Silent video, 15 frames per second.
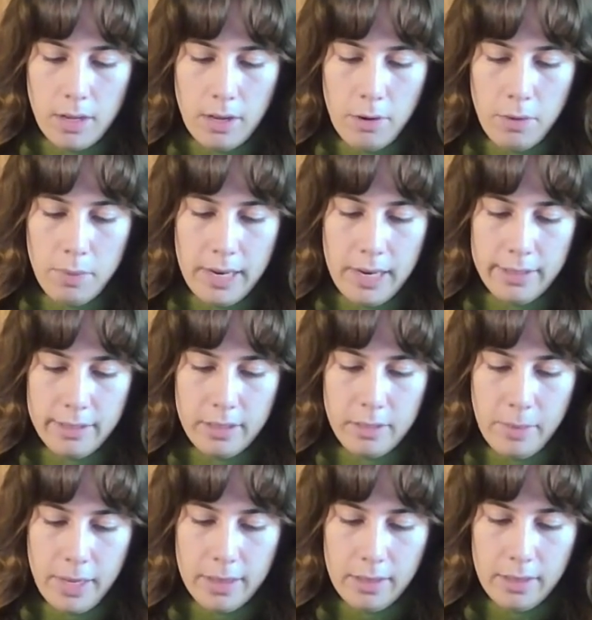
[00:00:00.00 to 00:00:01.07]
it would be nice to
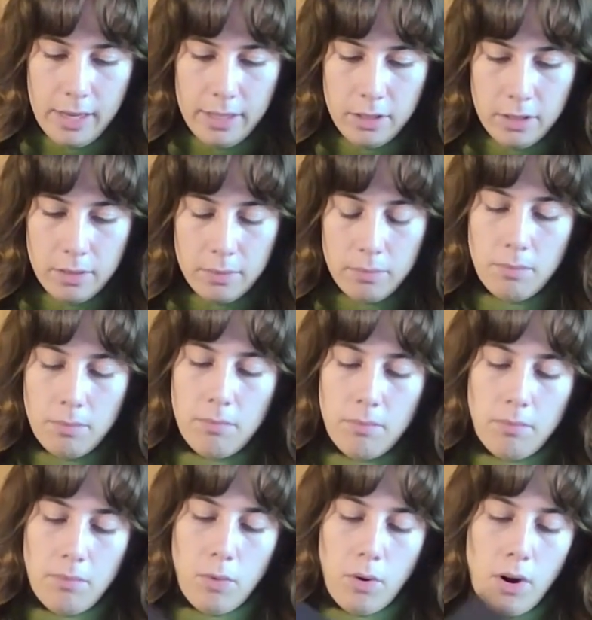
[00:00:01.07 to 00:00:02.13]
make the lines
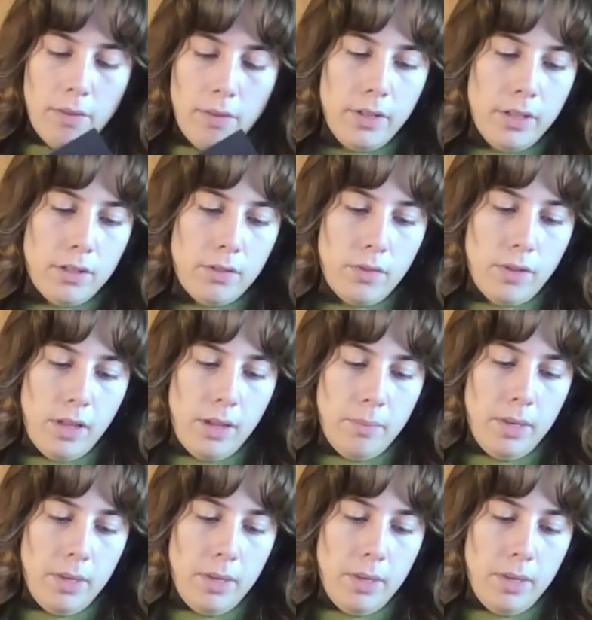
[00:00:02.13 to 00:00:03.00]
more obvious for them.